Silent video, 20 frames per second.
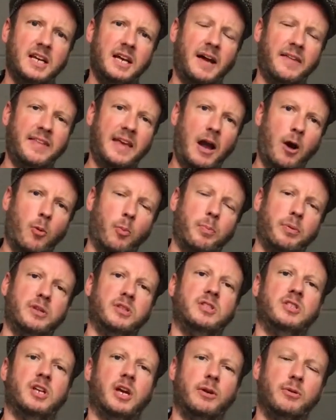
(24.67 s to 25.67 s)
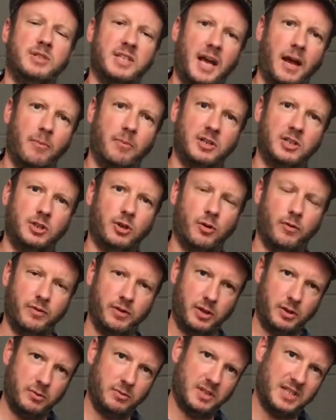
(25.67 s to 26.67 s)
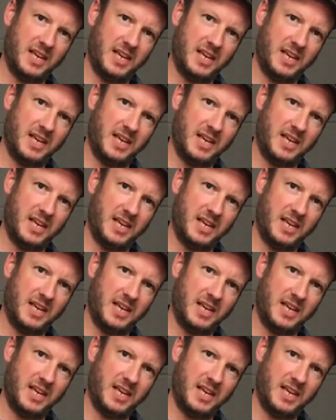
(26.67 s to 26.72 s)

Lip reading: and the output dose, how much coffee you